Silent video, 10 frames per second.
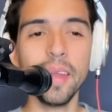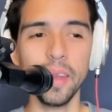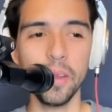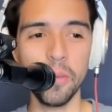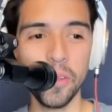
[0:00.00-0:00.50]

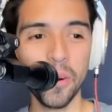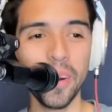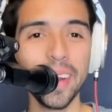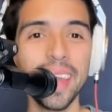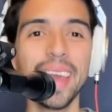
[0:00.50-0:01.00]
New
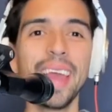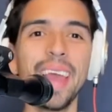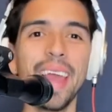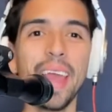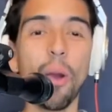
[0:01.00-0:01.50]
York,
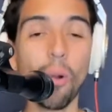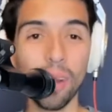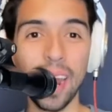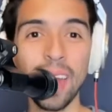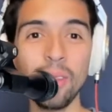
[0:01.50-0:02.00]

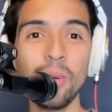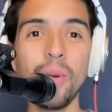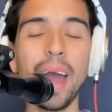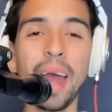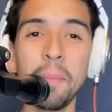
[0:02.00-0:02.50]

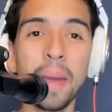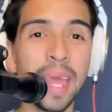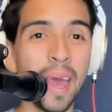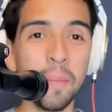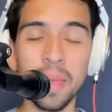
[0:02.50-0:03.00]
Orlando, and
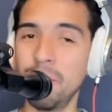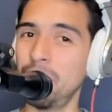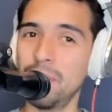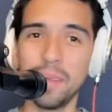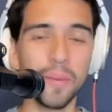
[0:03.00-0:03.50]
Miami.
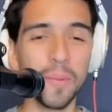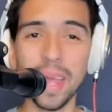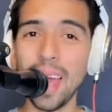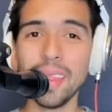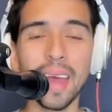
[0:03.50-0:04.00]
We
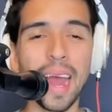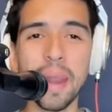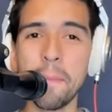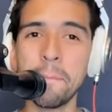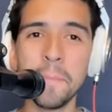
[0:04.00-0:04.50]
had an
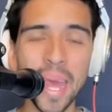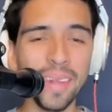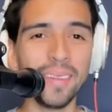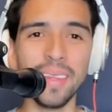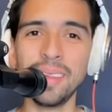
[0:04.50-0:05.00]

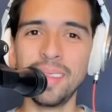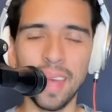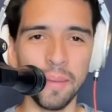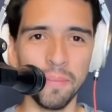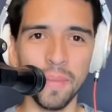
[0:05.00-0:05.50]
amazing
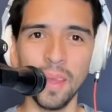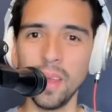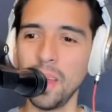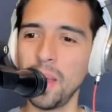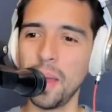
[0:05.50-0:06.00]
time.
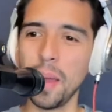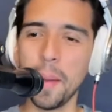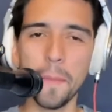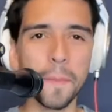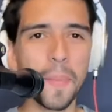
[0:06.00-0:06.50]

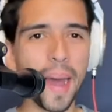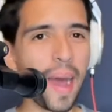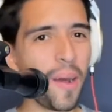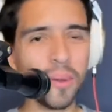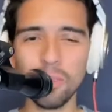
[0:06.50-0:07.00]
But
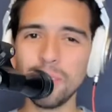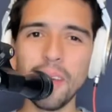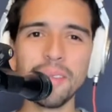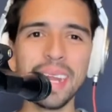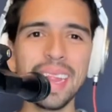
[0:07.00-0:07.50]
on
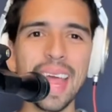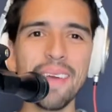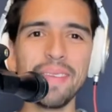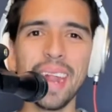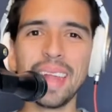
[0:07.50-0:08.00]

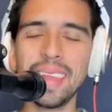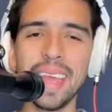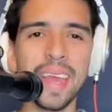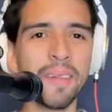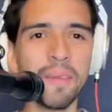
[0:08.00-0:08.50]
2011, at the
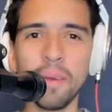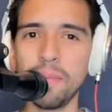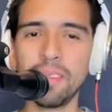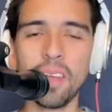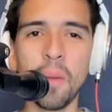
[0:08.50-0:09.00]
end of
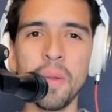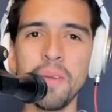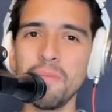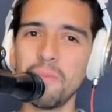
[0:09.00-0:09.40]
the summer,